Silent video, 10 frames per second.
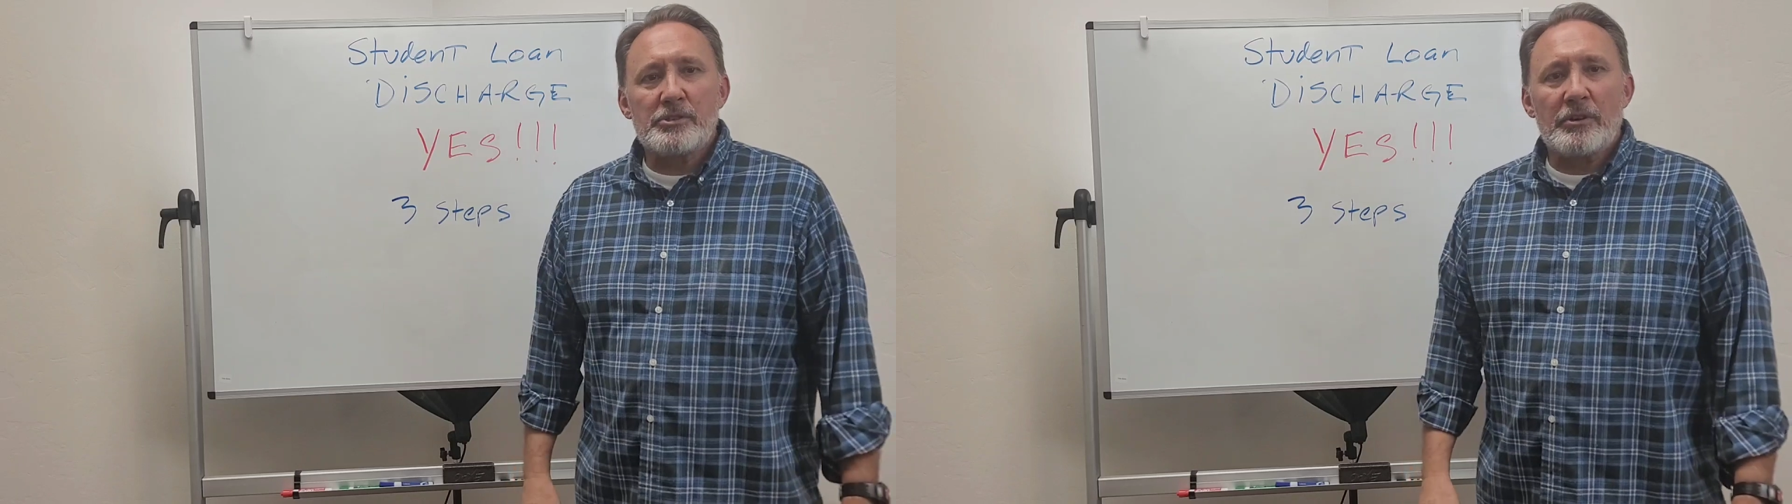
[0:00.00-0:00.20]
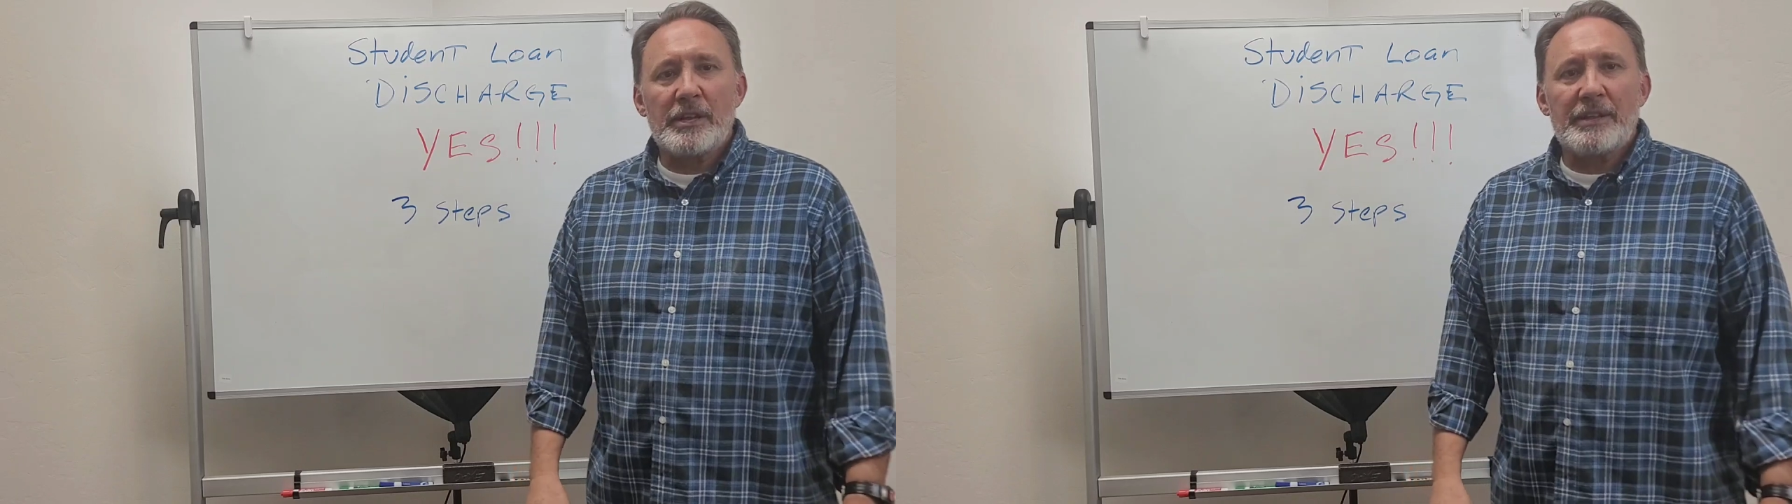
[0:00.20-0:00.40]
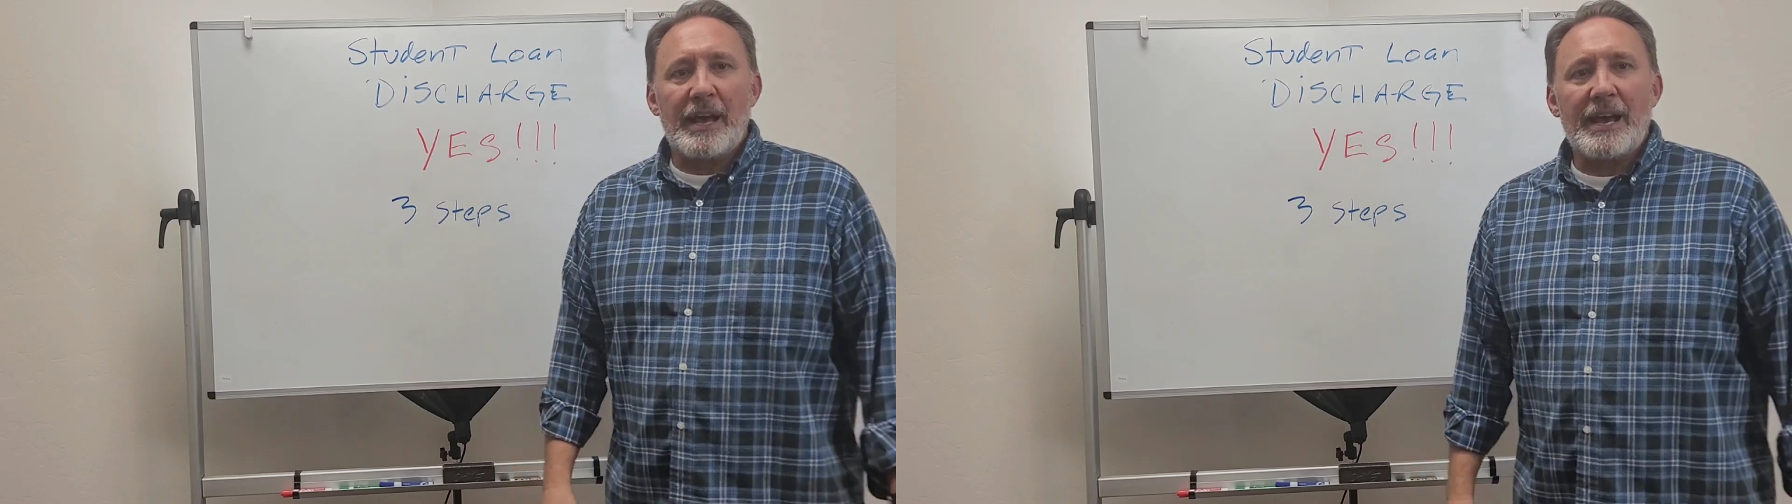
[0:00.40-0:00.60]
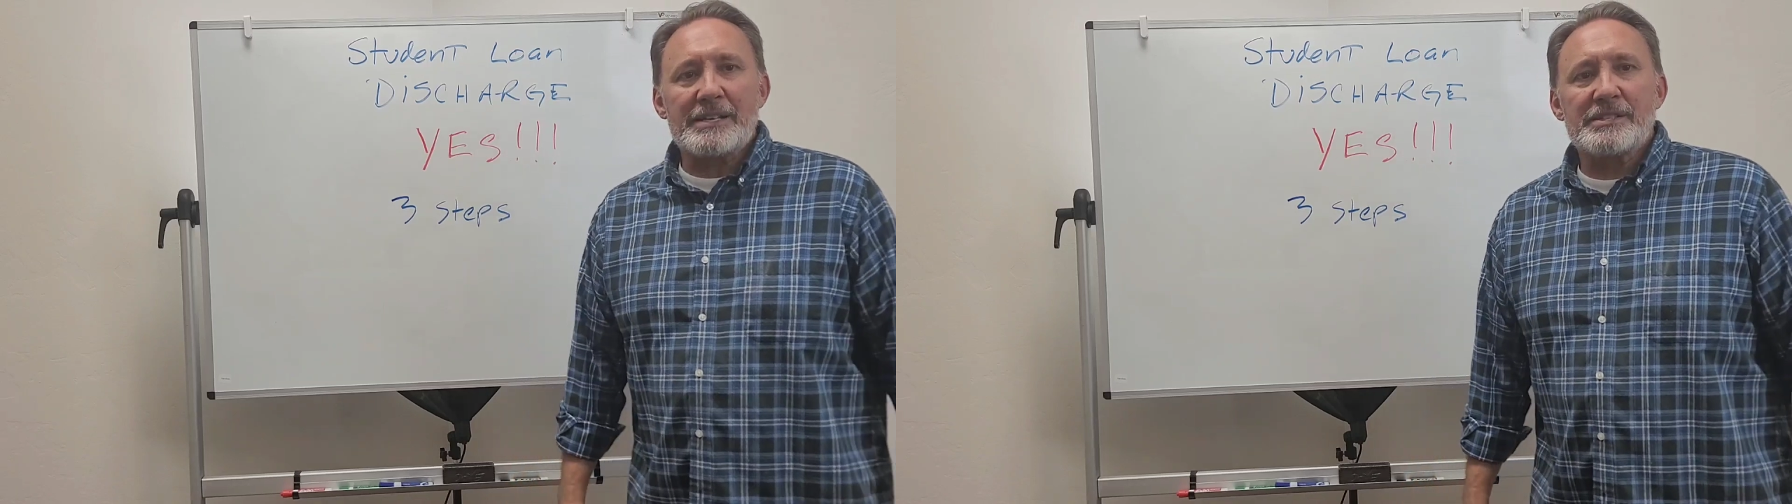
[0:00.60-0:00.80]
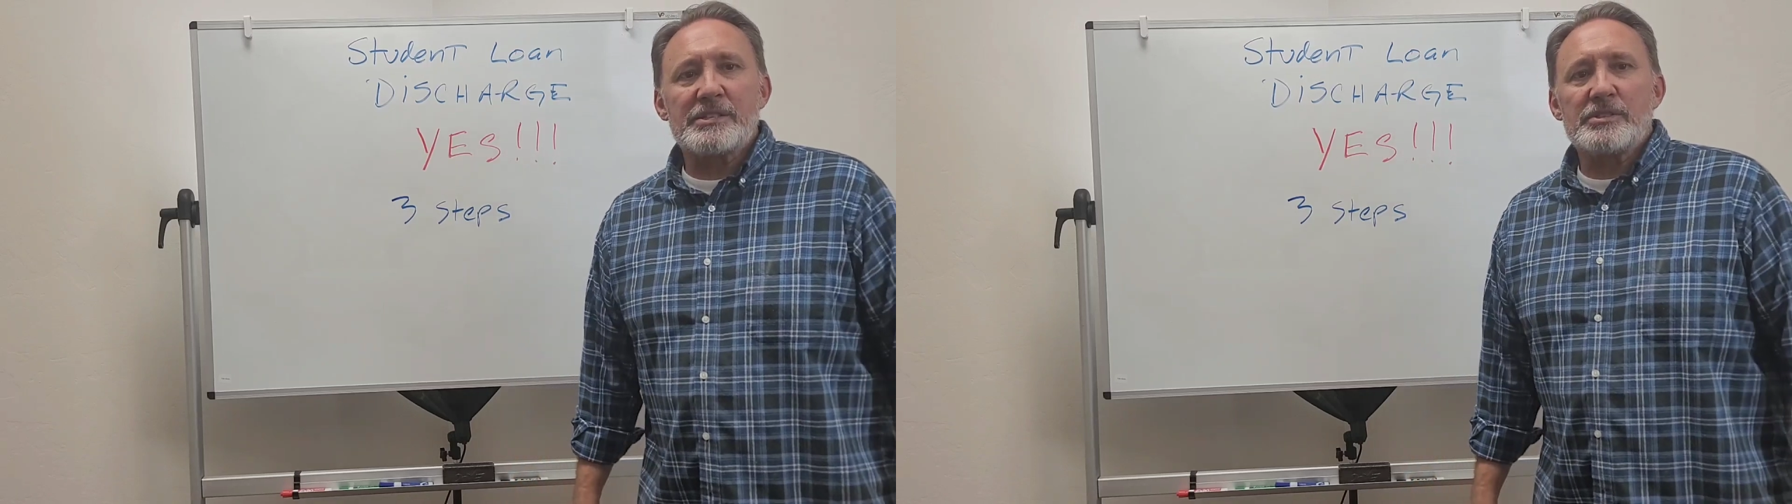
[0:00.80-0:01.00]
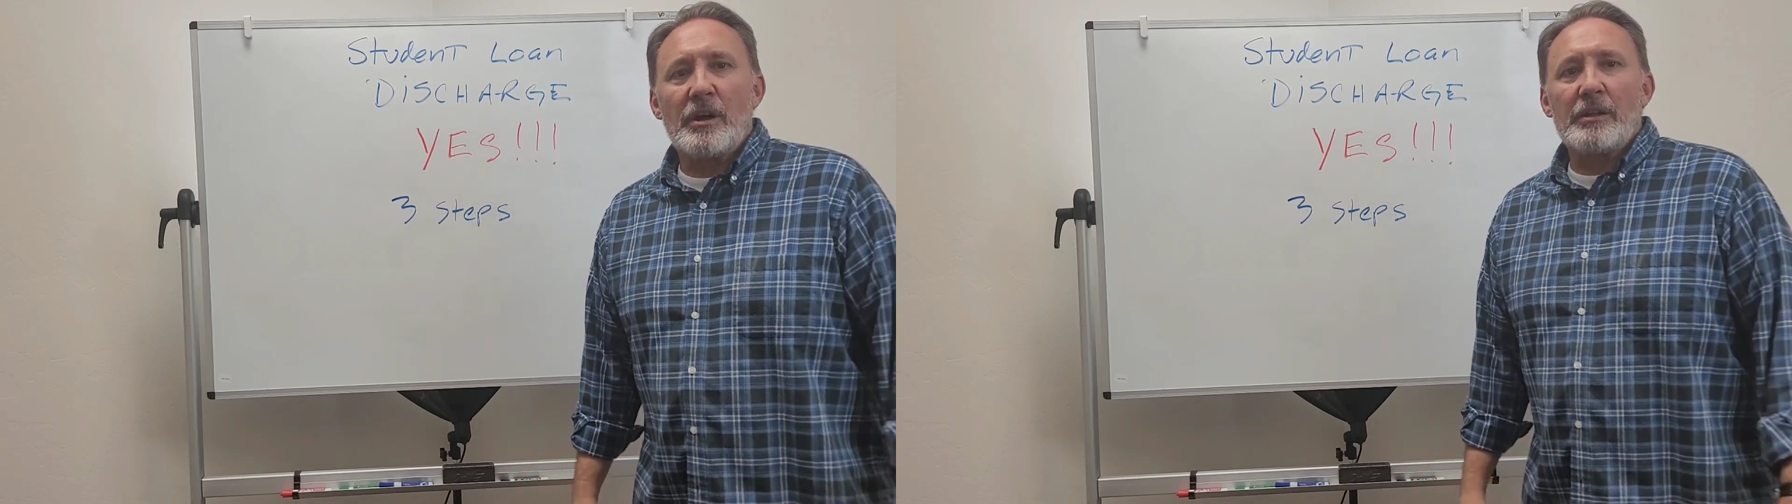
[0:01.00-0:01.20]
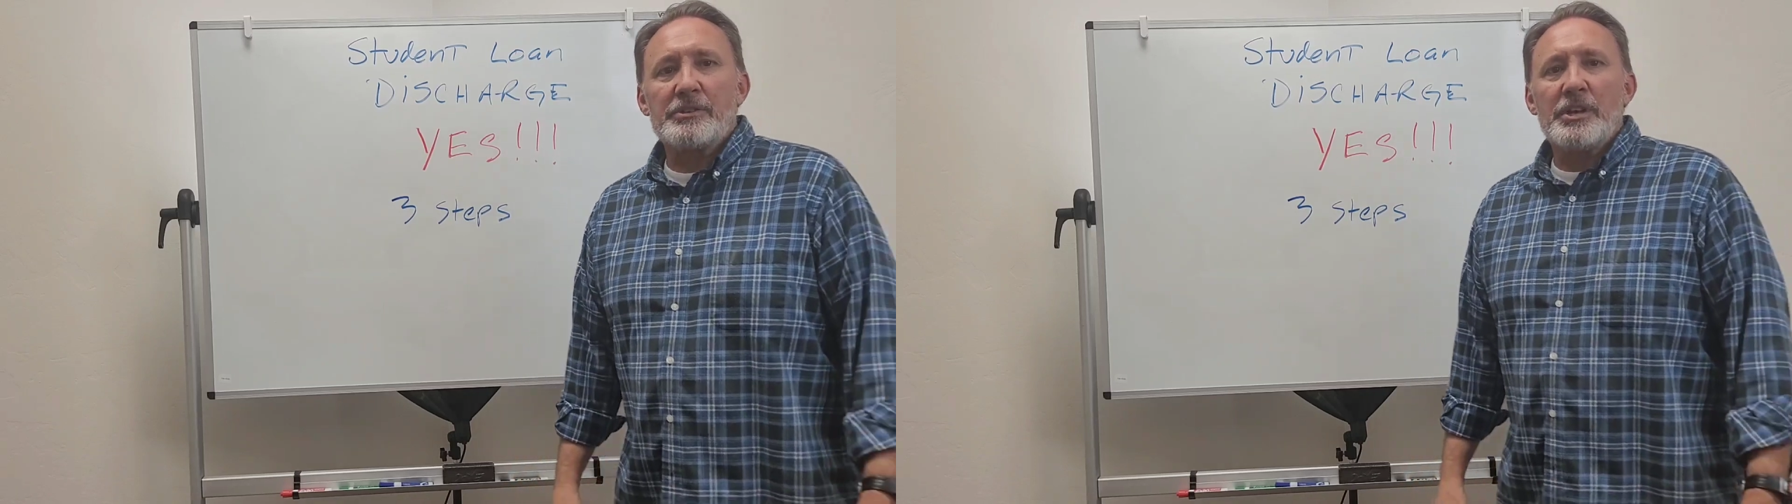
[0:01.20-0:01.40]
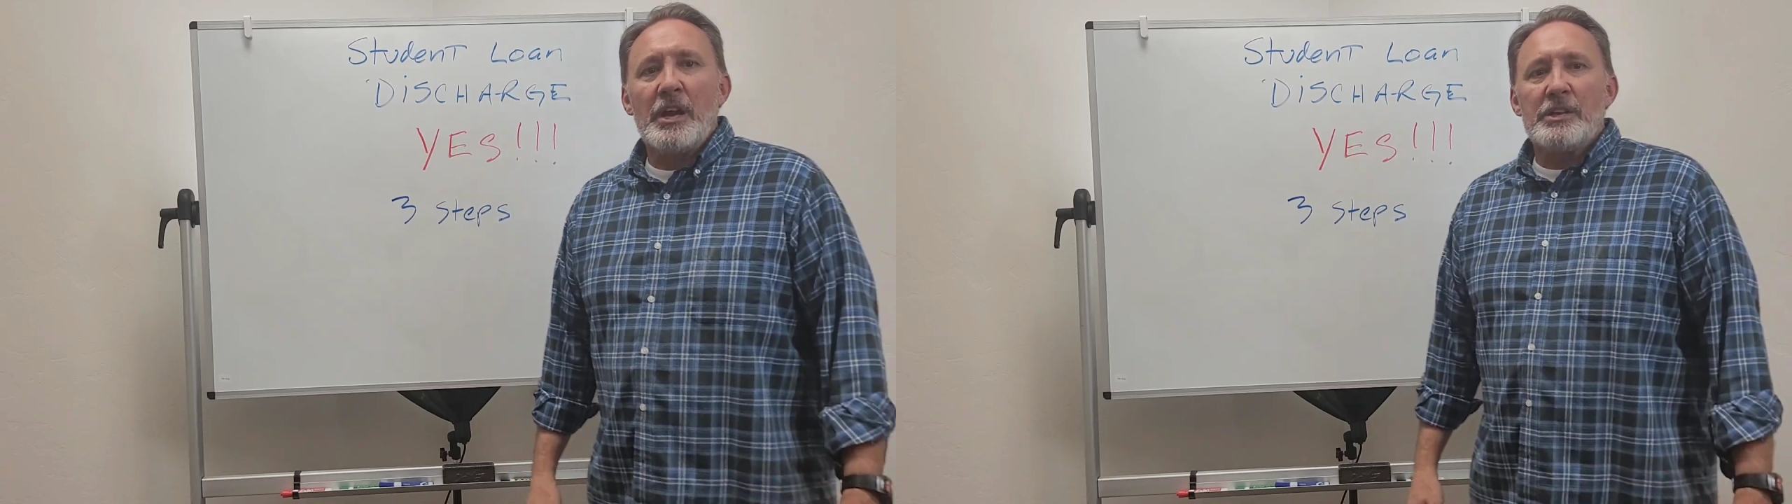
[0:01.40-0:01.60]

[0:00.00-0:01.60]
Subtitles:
attorney that has this knowledge